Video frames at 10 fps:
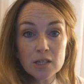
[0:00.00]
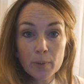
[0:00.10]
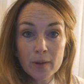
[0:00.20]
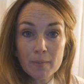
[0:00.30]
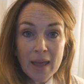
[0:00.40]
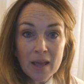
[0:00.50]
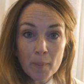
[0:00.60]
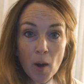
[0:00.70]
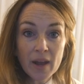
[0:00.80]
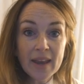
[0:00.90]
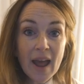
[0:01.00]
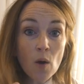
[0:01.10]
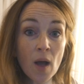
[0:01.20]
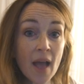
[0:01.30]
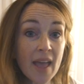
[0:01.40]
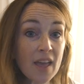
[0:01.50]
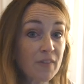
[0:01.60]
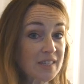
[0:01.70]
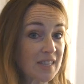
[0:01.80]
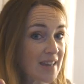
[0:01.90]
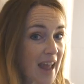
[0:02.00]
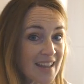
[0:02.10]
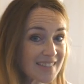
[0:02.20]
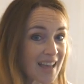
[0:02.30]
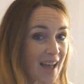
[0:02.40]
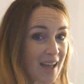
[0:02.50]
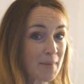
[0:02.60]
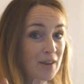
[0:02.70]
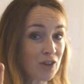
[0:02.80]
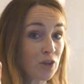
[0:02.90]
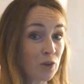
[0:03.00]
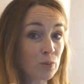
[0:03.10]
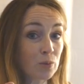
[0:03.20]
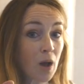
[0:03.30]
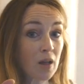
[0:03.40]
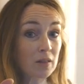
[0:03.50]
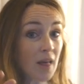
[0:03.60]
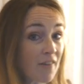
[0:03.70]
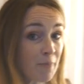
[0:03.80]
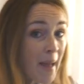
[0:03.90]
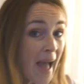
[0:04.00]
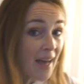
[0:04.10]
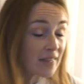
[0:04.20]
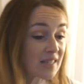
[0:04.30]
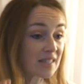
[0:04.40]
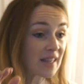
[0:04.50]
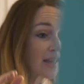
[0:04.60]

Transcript: to put makeup on. Now, if it's the nighttime and you love baths